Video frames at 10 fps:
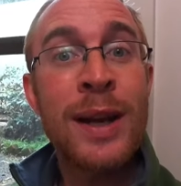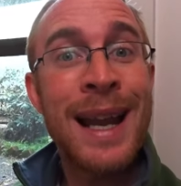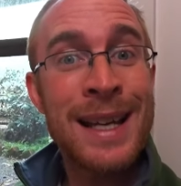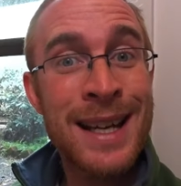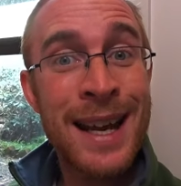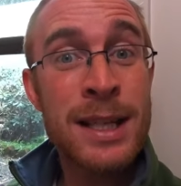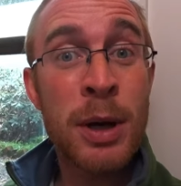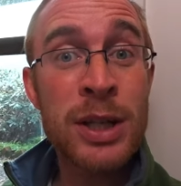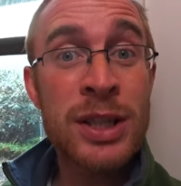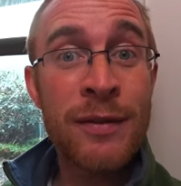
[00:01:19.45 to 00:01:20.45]
So let's get
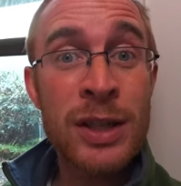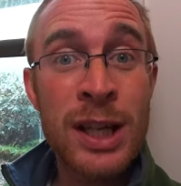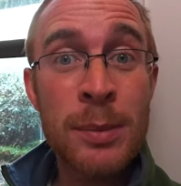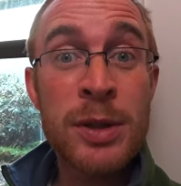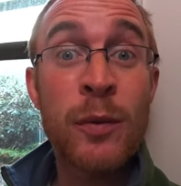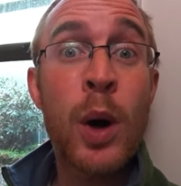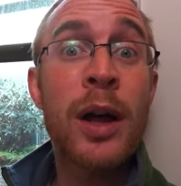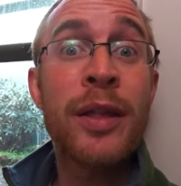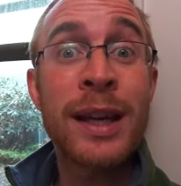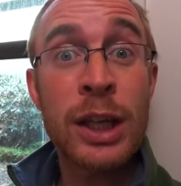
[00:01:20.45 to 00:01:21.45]
into my seven tips of
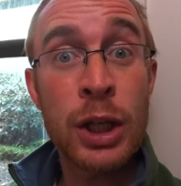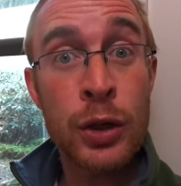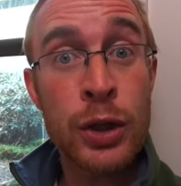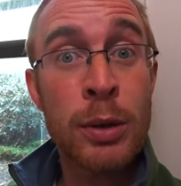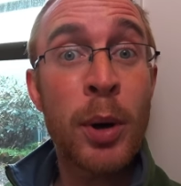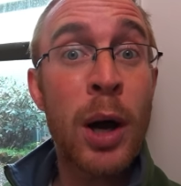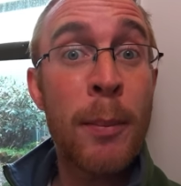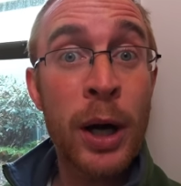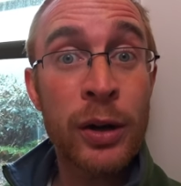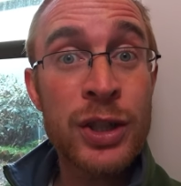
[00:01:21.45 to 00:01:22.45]
why I think you should buy
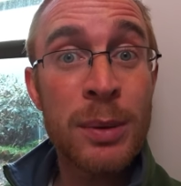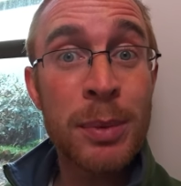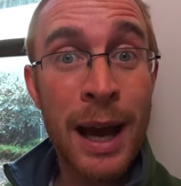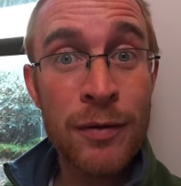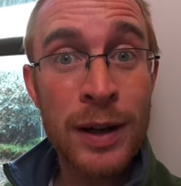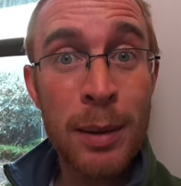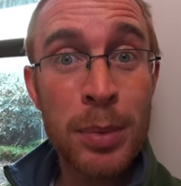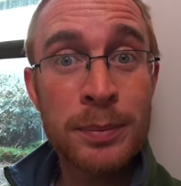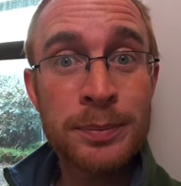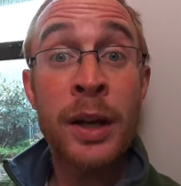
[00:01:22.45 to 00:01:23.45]
a microchip cat flap.